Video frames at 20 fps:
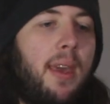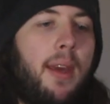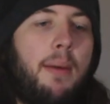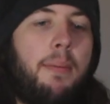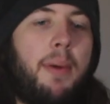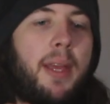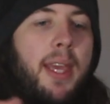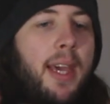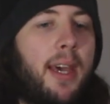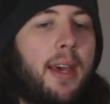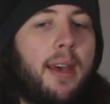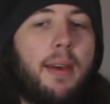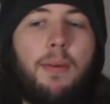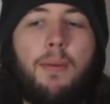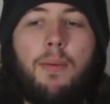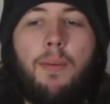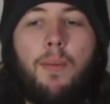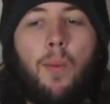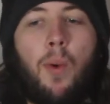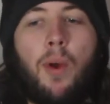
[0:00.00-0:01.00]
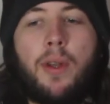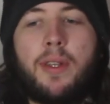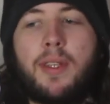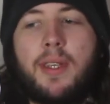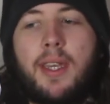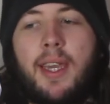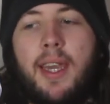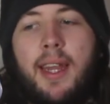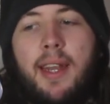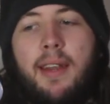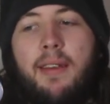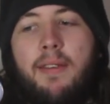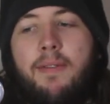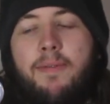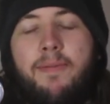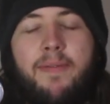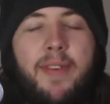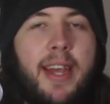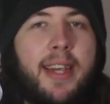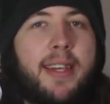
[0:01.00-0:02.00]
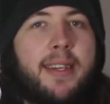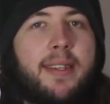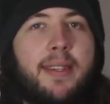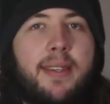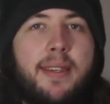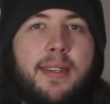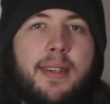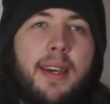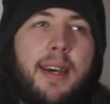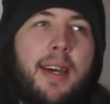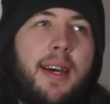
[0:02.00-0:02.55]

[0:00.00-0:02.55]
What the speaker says: But yeah, once again, thanks.